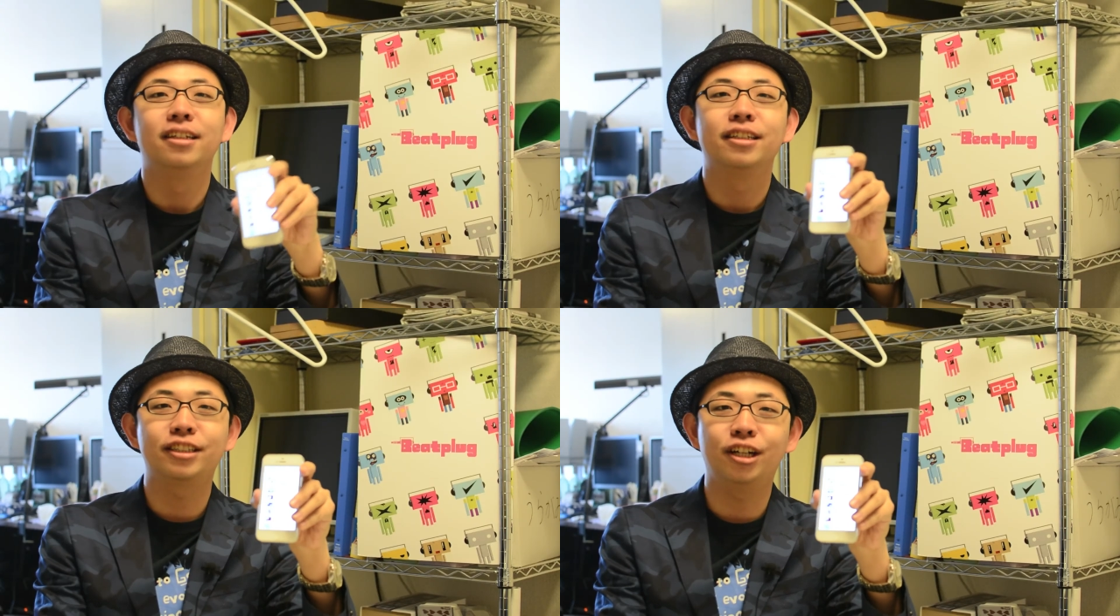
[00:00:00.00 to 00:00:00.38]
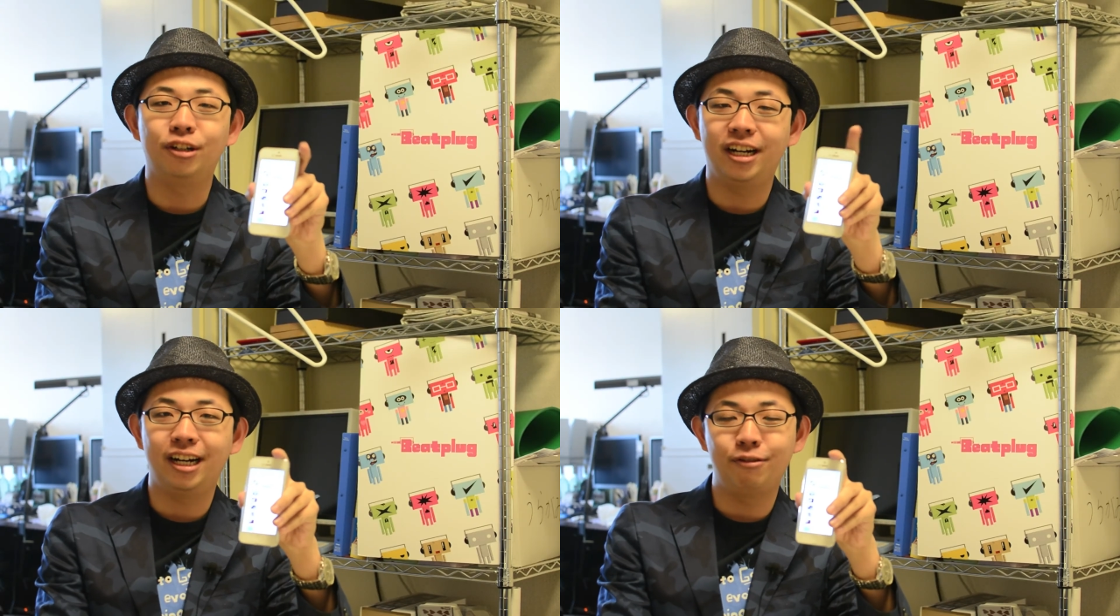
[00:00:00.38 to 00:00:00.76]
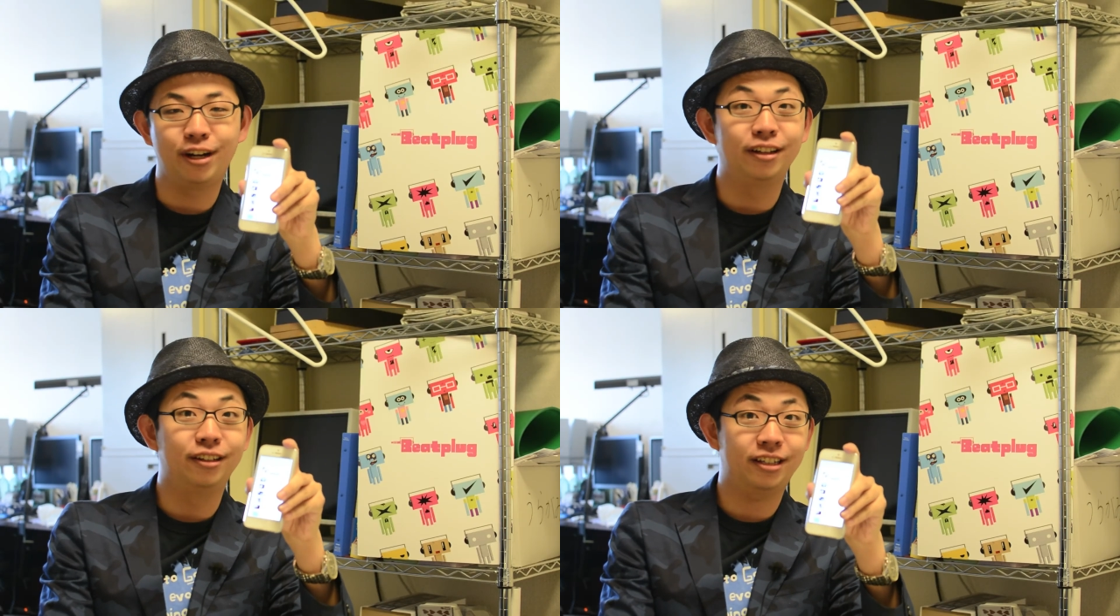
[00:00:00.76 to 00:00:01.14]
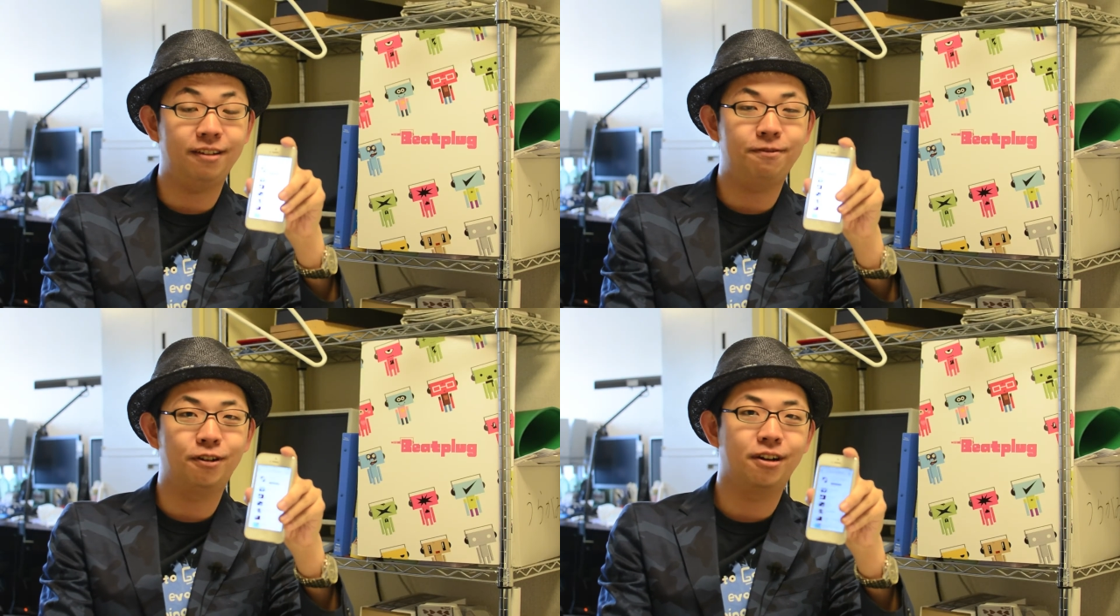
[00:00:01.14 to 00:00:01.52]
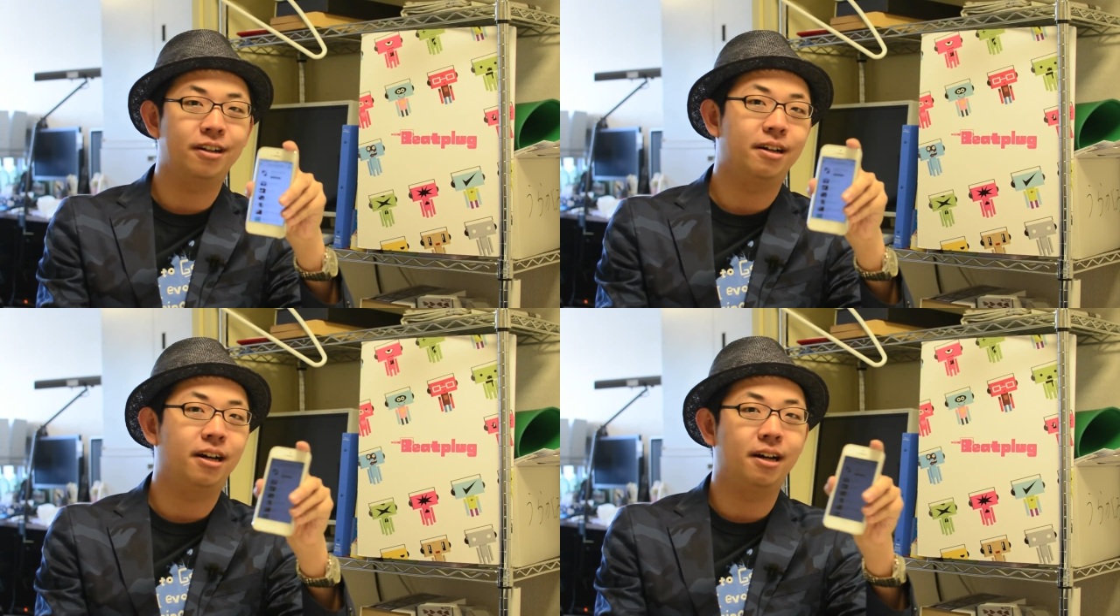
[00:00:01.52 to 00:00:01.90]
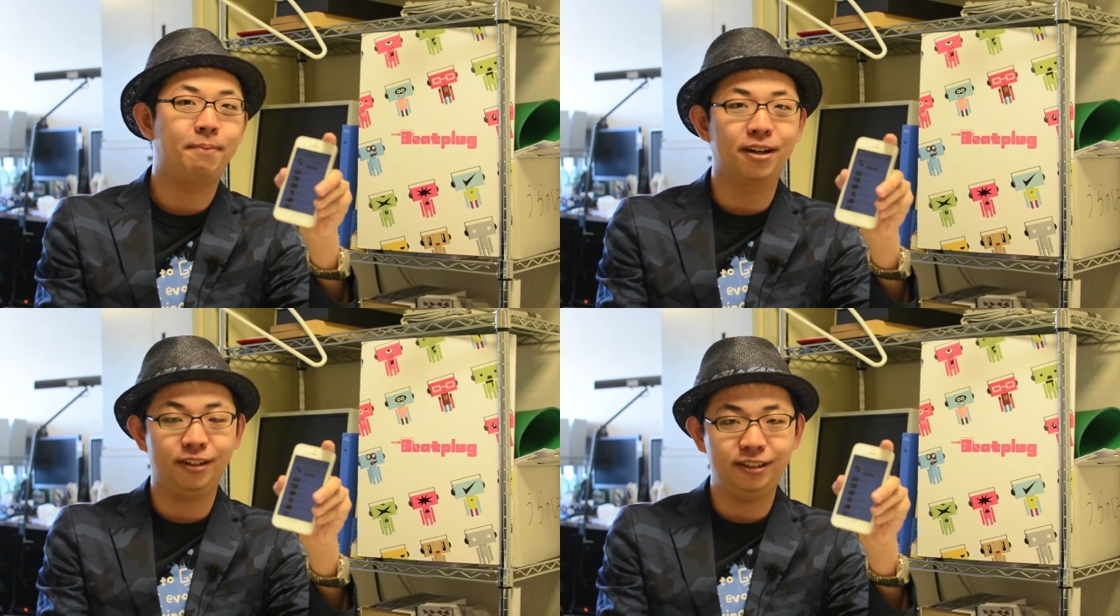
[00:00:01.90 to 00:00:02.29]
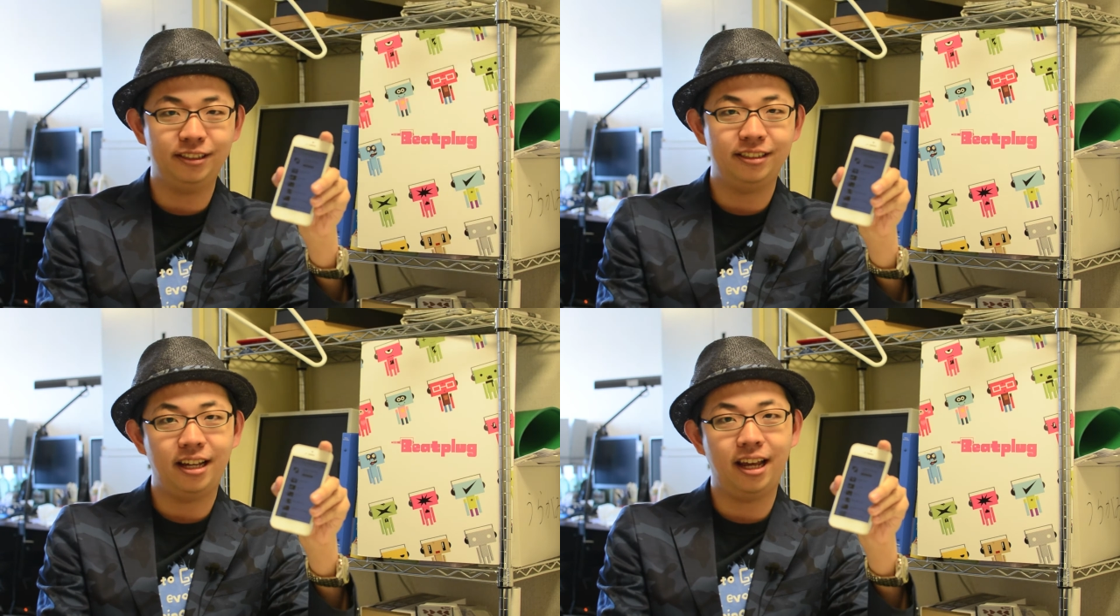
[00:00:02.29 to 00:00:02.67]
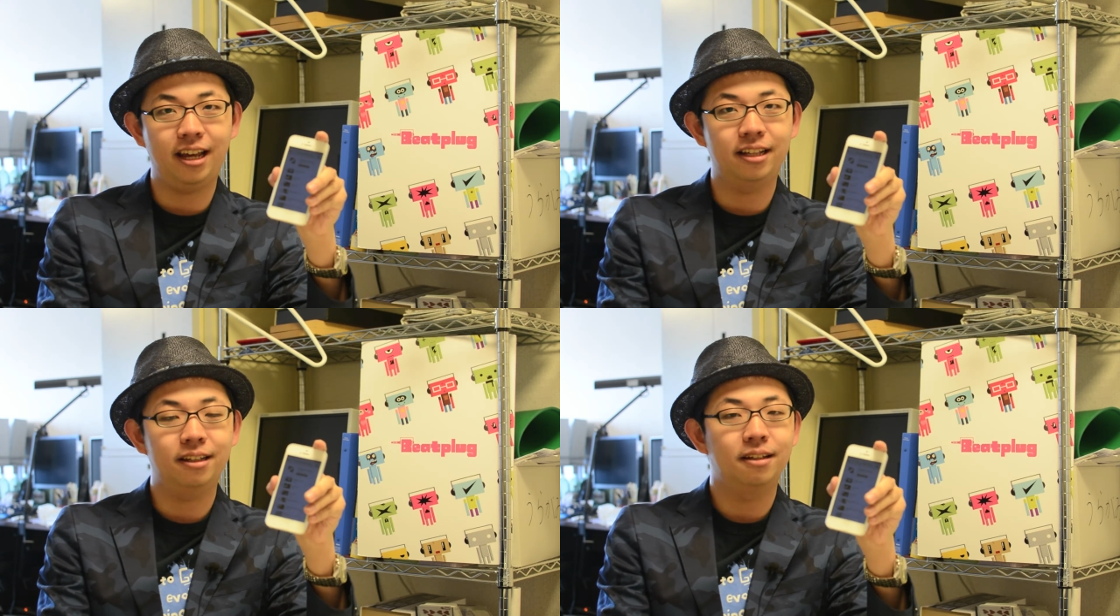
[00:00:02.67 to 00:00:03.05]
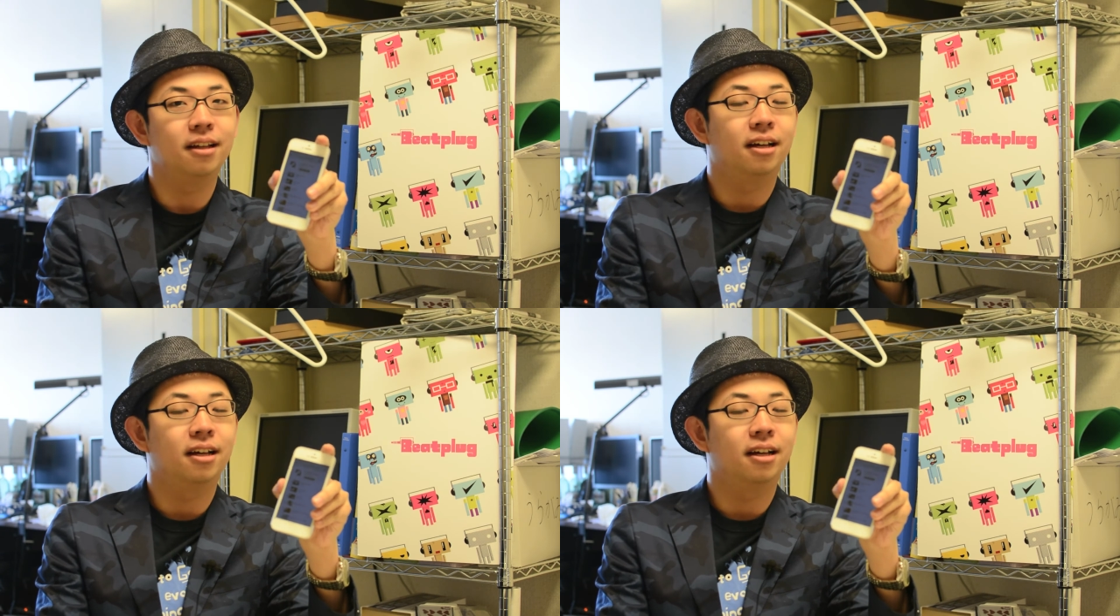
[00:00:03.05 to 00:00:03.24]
So, we are looking for partners and